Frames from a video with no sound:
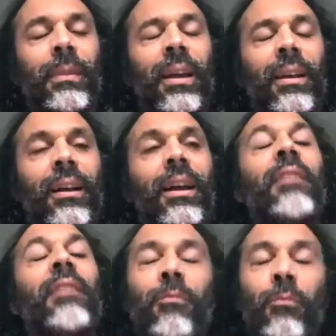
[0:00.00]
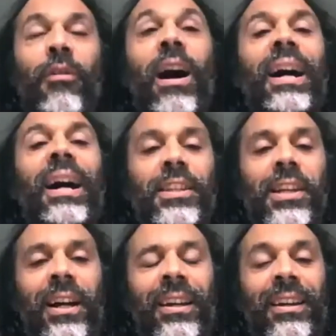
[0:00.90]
With hindsight,